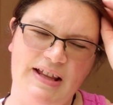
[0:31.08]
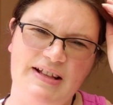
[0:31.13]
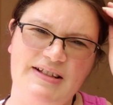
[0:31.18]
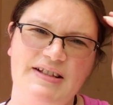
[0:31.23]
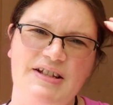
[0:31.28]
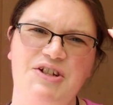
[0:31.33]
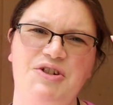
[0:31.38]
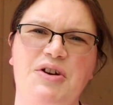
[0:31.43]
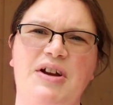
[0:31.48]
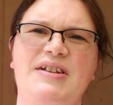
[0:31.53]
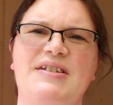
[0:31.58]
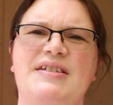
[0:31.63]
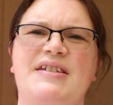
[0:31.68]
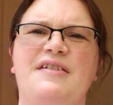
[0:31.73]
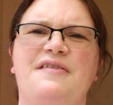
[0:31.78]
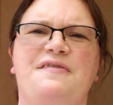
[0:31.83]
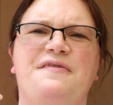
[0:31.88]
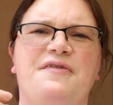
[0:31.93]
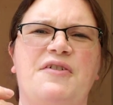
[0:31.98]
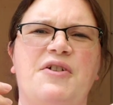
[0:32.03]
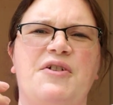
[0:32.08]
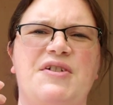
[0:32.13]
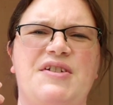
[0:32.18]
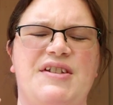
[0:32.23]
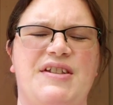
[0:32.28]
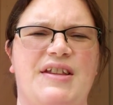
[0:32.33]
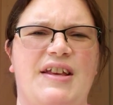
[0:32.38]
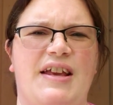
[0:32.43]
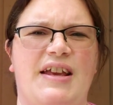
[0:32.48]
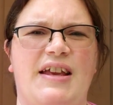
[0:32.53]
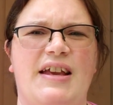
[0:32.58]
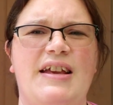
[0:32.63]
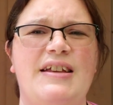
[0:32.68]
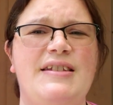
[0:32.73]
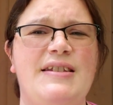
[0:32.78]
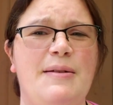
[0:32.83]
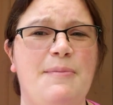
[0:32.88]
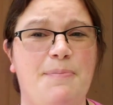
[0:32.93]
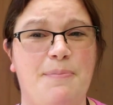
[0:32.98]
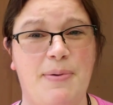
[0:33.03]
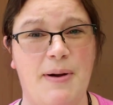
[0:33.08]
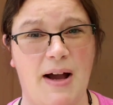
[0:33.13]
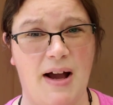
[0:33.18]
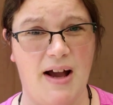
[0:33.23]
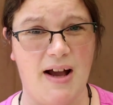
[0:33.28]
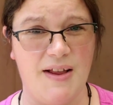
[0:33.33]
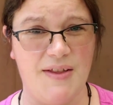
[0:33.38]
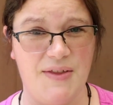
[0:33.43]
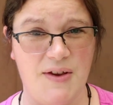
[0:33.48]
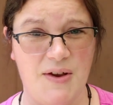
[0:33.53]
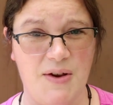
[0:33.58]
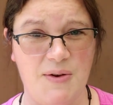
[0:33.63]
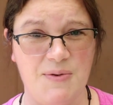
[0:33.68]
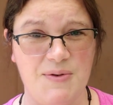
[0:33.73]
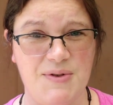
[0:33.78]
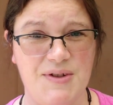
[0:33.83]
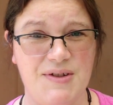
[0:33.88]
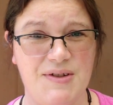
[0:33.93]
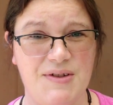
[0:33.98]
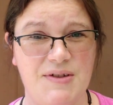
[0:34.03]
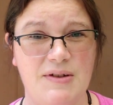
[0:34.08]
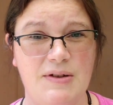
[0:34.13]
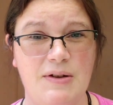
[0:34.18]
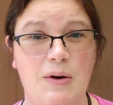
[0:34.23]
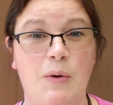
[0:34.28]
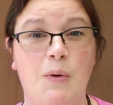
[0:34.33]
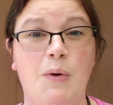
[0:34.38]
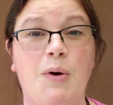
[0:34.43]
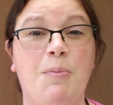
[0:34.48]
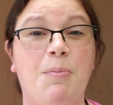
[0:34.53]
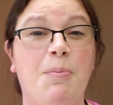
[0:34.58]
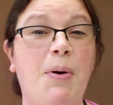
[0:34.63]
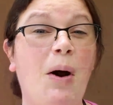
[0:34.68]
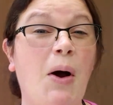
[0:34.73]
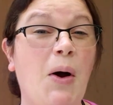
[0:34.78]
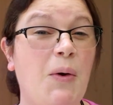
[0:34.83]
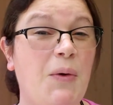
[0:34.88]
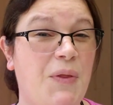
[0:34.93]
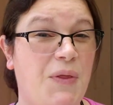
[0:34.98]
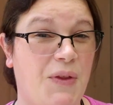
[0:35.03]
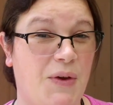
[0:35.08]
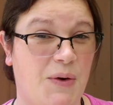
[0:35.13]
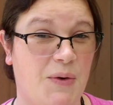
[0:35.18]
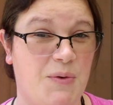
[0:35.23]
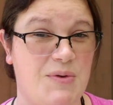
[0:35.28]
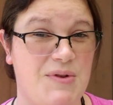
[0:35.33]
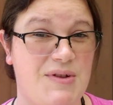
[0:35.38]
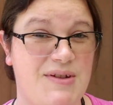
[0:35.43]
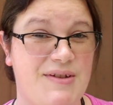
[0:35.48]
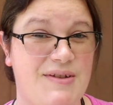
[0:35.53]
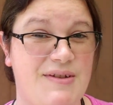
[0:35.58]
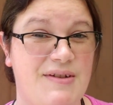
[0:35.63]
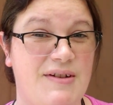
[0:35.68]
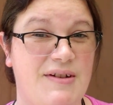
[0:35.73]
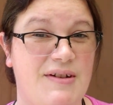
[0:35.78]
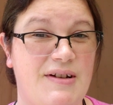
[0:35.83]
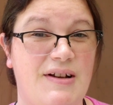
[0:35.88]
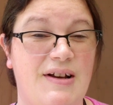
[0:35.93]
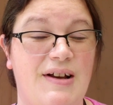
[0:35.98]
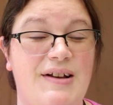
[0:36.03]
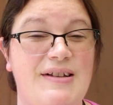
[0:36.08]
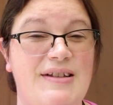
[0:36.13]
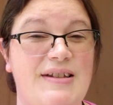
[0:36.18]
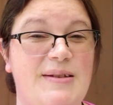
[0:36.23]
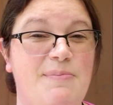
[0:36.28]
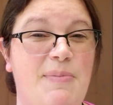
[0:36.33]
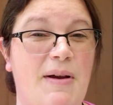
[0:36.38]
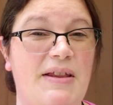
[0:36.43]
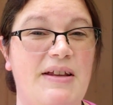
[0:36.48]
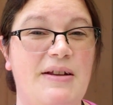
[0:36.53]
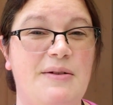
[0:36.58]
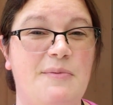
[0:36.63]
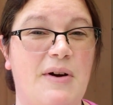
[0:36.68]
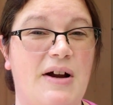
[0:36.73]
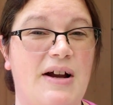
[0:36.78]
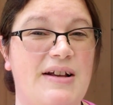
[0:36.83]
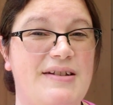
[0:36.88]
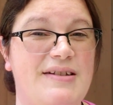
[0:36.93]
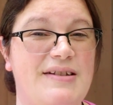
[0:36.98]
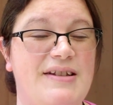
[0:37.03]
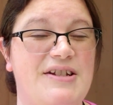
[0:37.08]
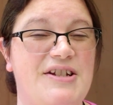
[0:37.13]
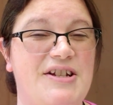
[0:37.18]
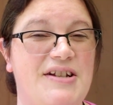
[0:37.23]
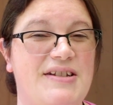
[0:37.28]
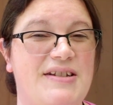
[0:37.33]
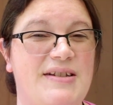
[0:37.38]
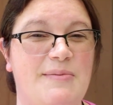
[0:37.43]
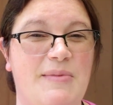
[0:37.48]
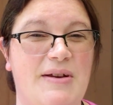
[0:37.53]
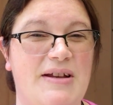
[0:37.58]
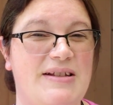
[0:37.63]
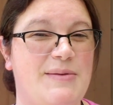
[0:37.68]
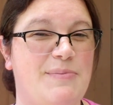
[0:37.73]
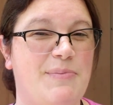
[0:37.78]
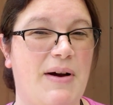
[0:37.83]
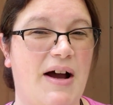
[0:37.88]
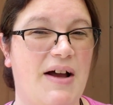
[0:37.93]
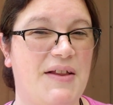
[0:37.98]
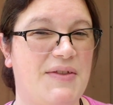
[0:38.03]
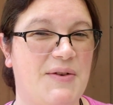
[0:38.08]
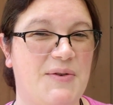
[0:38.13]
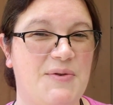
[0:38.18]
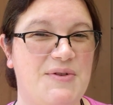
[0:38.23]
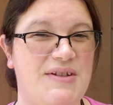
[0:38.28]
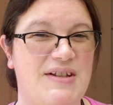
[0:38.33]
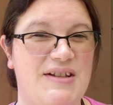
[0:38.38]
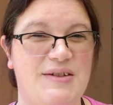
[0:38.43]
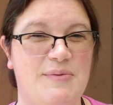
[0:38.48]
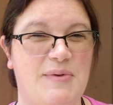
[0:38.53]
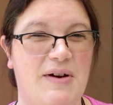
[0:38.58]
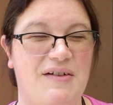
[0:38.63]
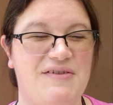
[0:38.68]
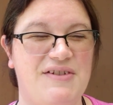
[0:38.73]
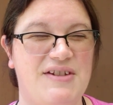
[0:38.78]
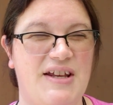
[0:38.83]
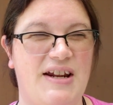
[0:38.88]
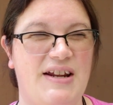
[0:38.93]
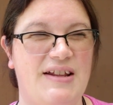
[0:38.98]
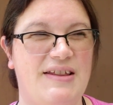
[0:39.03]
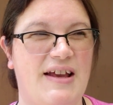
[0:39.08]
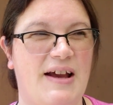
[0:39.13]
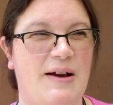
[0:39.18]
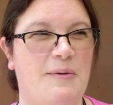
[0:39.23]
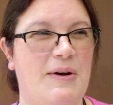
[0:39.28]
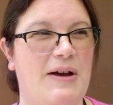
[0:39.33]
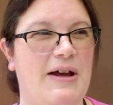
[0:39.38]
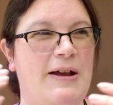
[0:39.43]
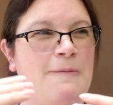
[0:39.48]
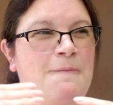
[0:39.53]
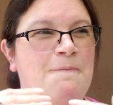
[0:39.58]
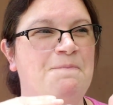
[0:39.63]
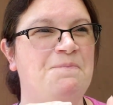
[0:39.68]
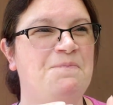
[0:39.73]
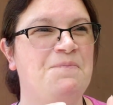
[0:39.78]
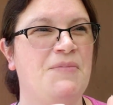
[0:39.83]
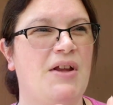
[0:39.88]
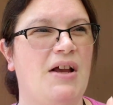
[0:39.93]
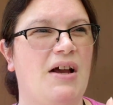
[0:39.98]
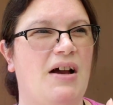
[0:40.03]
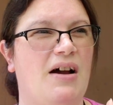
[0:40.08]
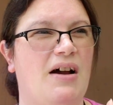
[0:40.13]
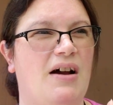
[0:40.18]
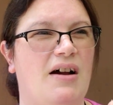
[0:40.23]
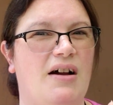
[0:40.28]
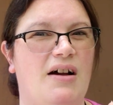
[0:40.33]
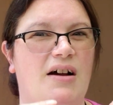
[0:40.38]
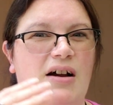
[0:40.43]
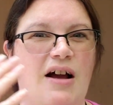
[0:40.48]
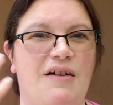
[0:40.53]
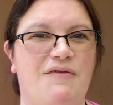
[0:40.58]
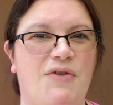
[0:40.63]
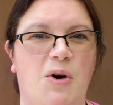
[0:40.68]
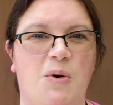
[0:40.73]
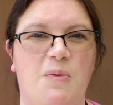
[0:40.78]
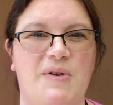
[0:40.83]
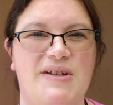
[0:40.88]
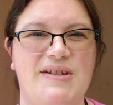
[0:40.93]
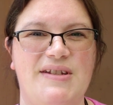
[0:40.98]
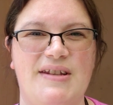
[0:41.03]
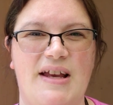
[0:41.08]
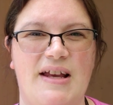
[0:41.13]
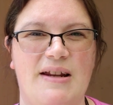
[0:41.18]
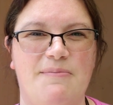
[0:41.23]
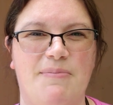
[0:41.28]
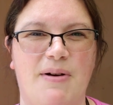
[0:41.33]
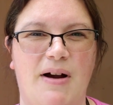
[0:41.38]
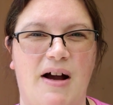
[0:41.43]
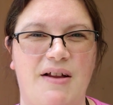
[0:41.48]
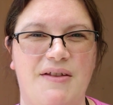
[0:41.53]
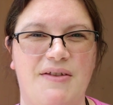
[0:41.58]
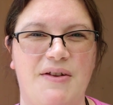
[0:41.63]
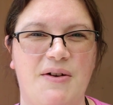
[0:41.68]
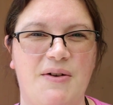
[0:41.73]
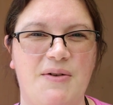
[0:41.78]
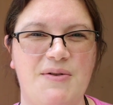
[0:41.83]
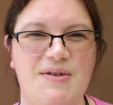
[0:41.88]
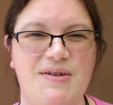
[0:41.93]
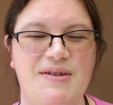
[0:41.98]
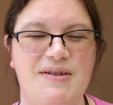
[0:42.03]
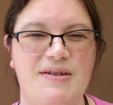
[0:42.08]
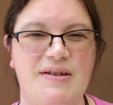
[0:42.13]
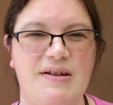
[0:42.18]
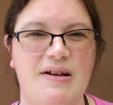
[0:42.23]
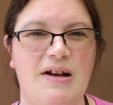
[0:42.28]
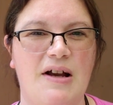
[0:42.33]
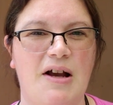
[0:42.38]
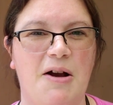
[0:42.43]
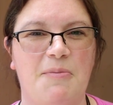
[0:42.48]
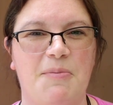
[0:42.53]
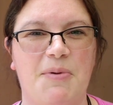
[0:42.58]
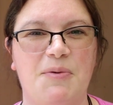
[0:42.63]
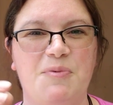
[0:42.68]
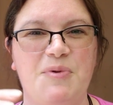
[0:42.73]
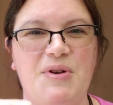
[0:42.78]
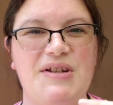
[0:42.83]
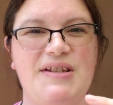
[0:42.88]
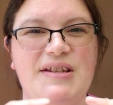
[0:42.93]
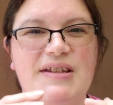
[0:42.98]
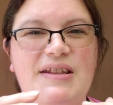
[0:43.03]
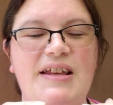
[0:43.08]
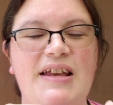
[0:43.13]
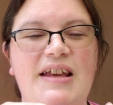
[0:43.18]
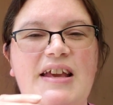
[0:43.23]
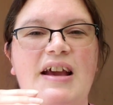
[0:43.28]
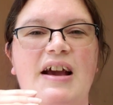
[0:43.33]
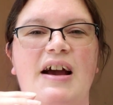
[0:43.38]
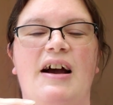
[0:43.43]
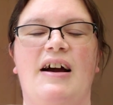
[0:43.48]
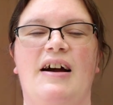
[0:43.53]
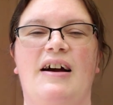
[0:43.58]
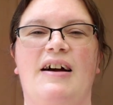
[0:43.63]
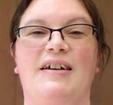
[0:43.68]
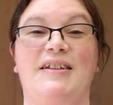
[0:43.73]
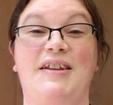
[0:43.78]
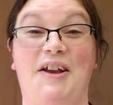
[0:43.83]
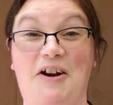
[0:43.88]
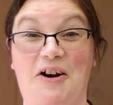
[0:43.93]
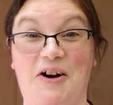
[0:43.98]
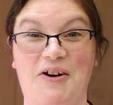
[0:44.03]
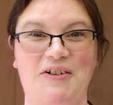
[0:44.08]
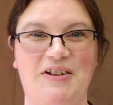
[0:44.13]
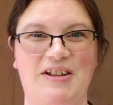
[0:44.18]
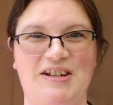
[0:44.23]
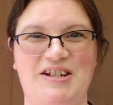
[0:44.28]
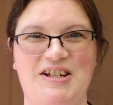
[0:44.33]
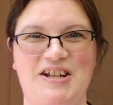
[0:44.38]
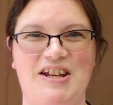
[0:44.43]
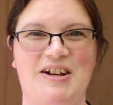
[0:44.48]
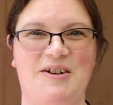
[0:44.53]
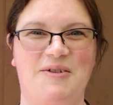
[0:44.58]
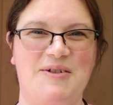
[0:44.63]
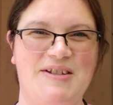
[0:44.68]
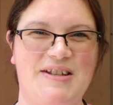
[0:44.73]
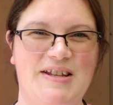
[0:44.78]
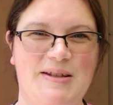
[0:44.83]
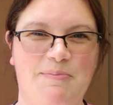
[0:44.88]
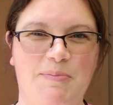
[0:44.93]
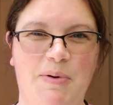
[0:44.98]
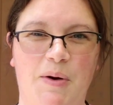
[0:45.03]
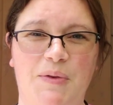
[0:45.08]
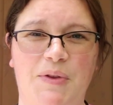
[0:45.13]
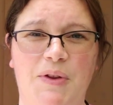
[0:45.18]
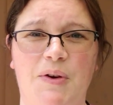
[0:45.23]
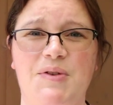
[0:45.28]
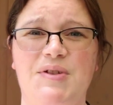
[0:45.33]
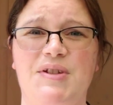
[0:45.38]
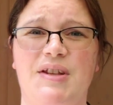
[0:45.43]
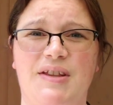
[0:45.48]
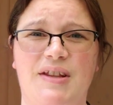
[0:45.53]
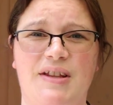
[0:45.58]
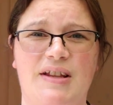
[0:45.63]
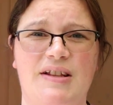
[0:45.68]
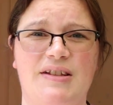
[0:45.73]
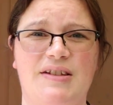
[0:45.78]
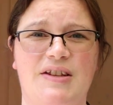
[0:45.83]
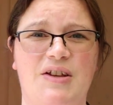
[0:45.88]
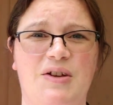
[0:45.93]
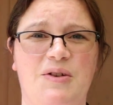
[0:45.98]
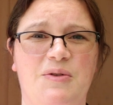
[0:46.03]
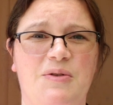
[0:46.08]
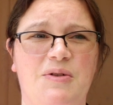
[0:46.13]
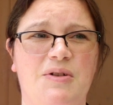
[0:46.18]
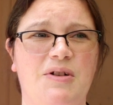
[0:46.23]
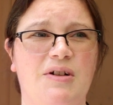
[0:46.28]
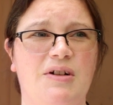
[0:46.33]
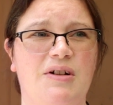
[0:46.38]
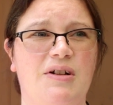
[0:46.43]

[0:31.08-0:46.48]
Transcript: let's address the first thing. Is it Pothos or Pothos? Spelling-wise suggests to me it's Pothos. That's why I've said it that way. I've always said Pothos. But recently, like Harley G always says Pothos. I think that's cute.